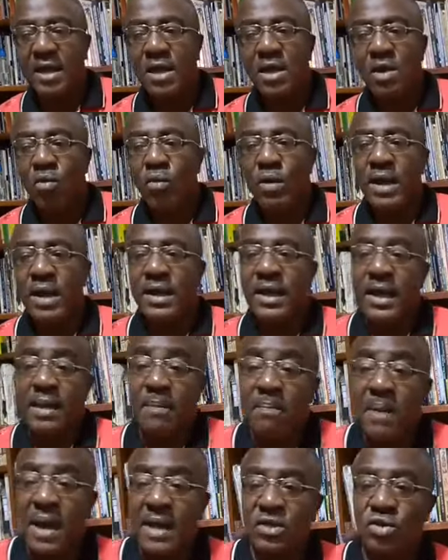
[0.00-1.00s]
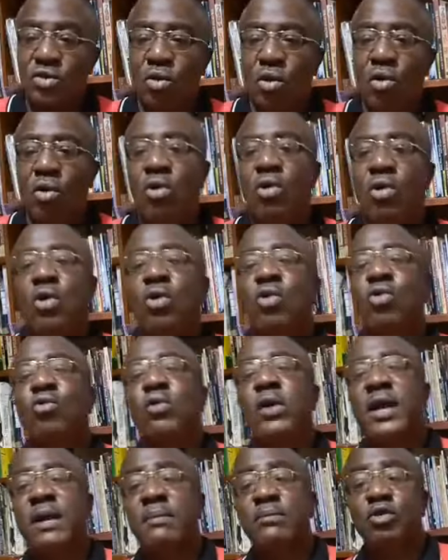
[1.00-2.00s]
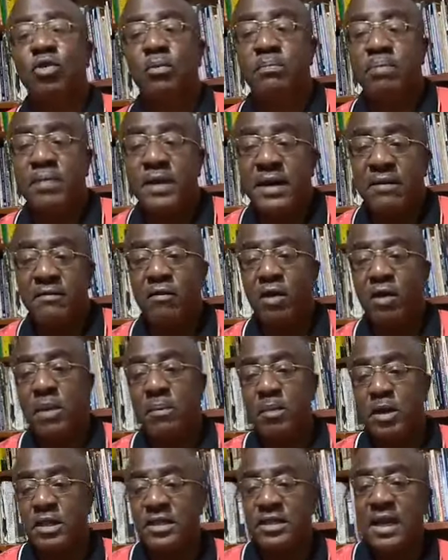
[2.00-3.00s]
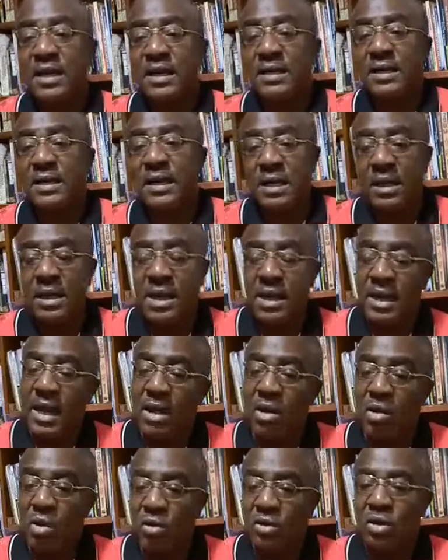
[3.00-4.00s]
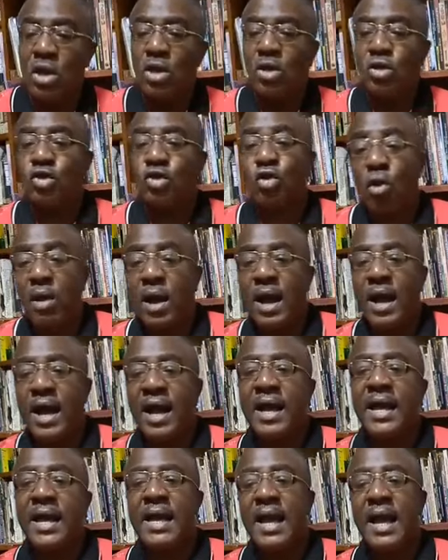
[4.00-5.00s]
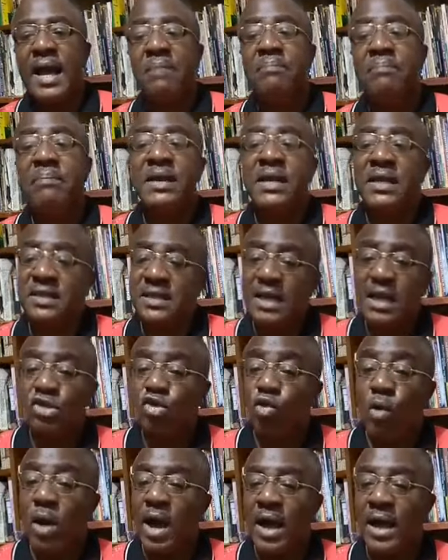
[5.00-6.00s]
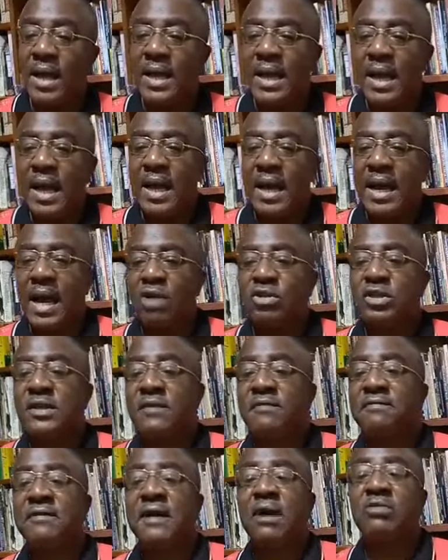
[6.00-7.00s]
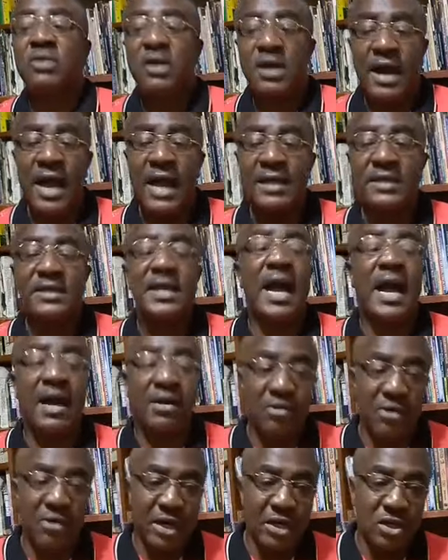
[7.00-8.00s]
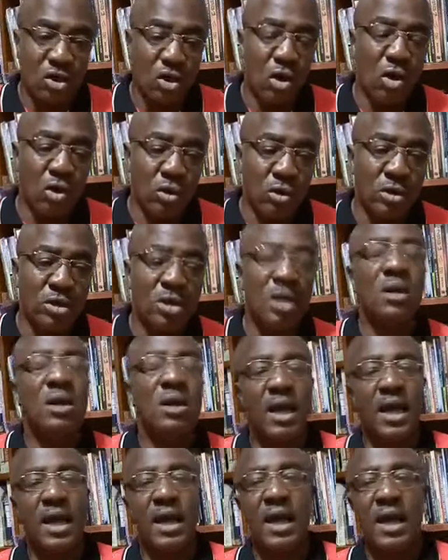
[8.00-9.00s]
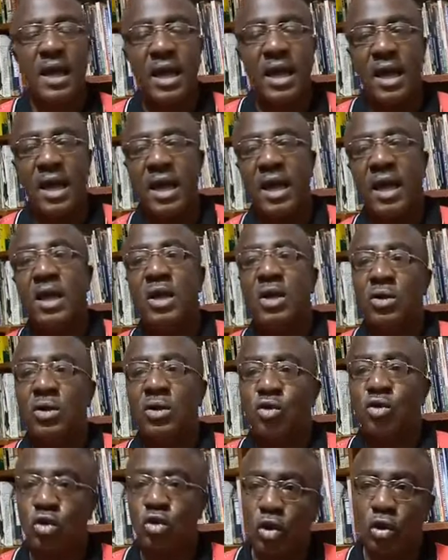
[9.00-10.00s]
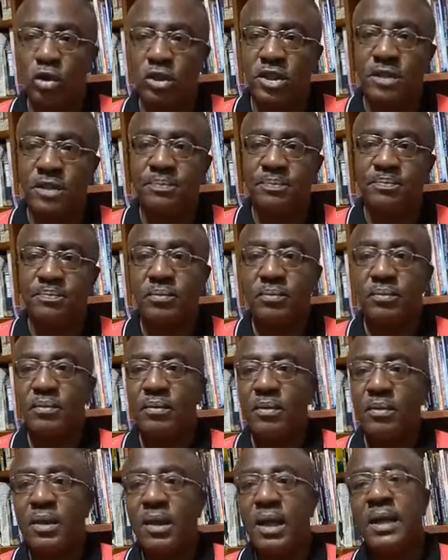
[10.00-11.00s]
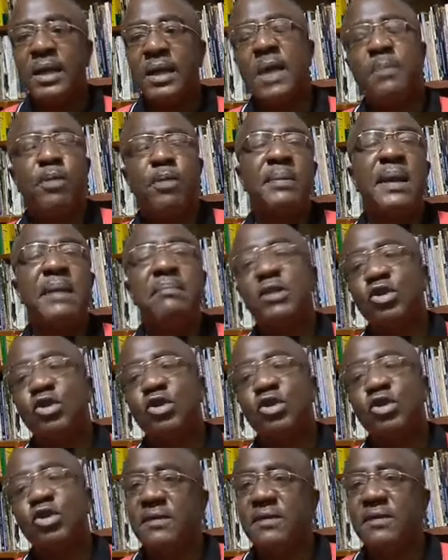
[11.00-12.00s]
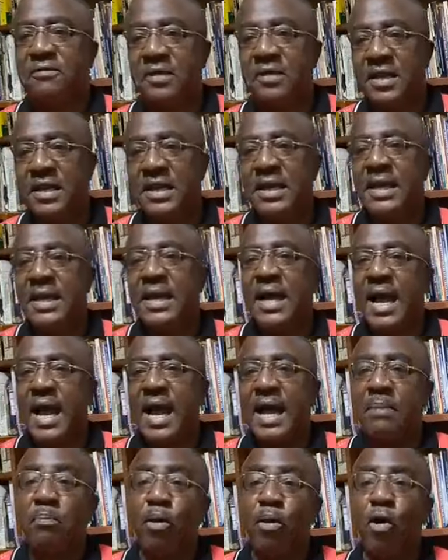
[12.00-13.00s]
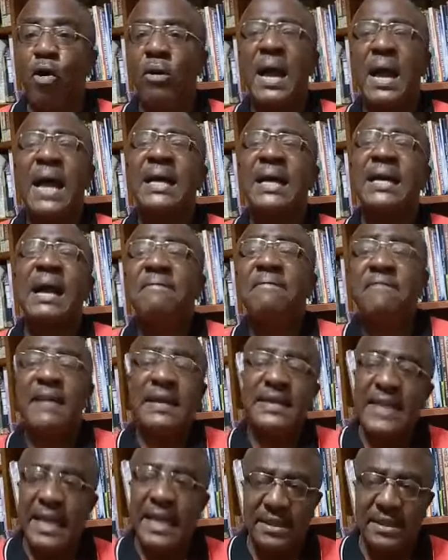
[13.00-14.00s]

when a pastor who came to pray for a politician in Lagos saw her and ministered to her, and how she found Christ and returned uh, to church. The problem between Ify and Paul aggravated